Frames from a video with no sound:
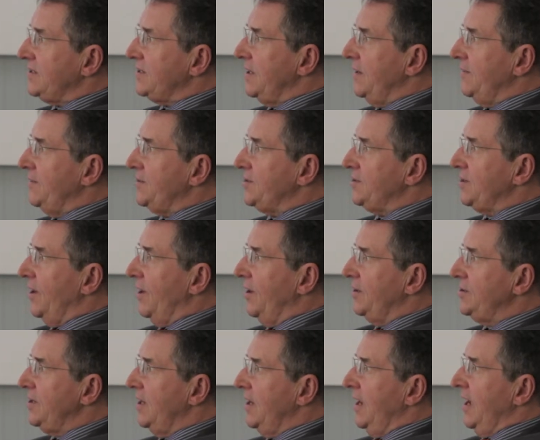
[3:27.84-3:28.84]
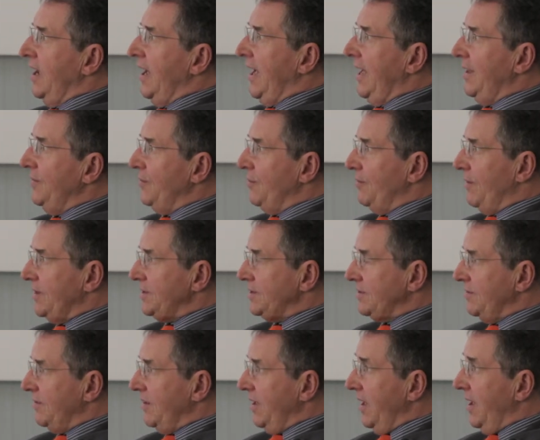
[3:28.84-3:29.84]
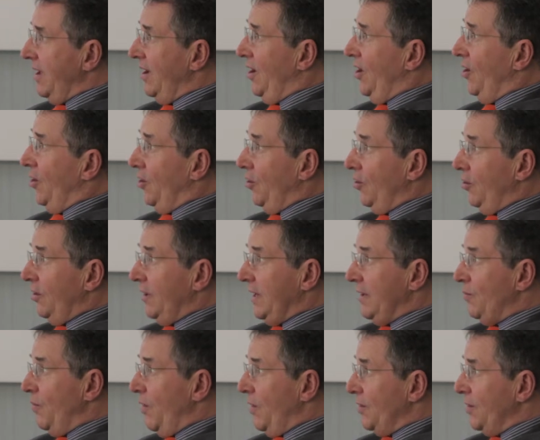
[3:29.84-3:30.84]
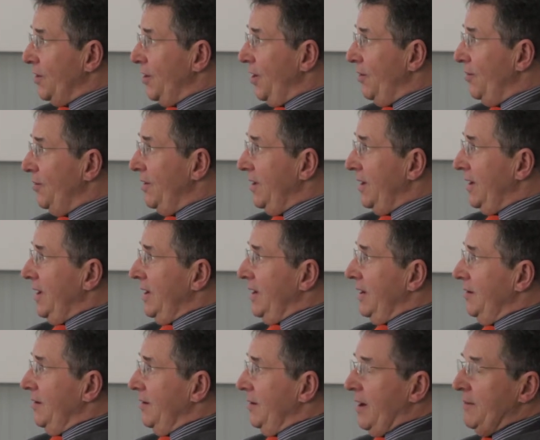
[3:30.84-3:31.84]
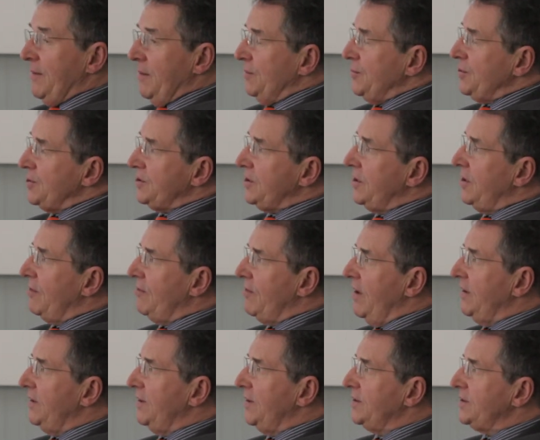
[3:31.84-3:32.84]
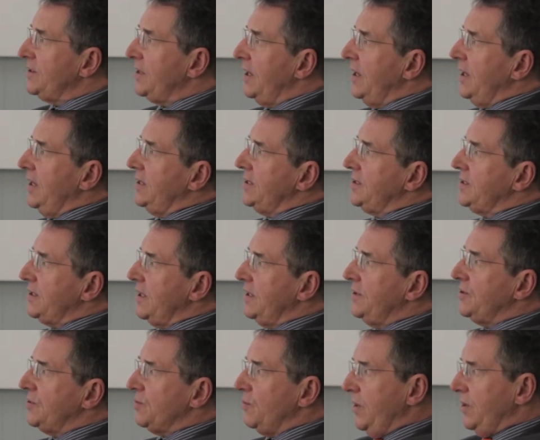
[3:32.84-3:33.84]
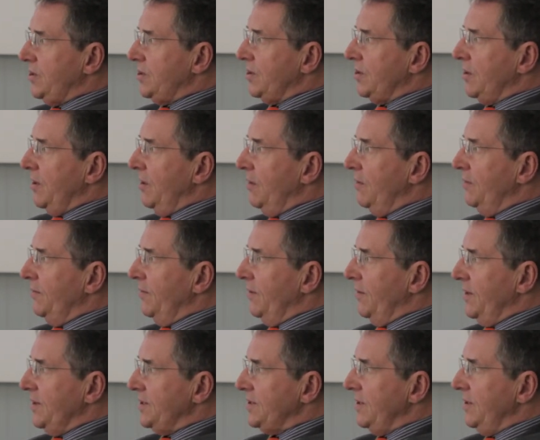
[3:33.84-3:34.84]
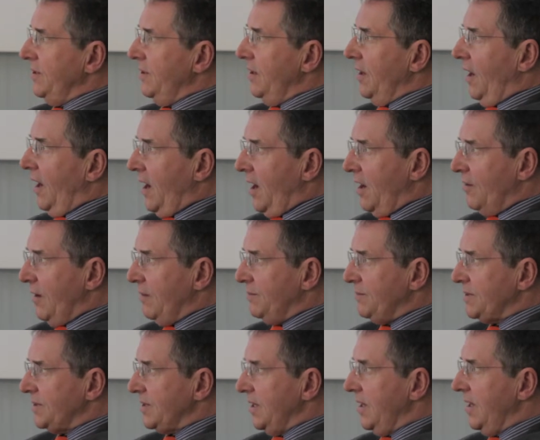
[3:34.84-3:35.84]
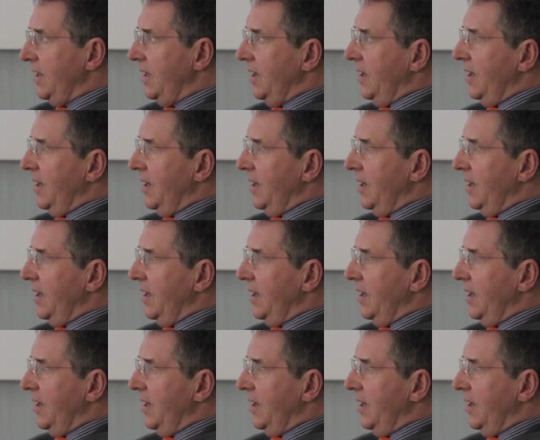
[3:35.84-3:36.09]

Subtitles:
service charge in the rest of the year, all in one go. I mean, it was just horrendous. Since we took over as the RMC,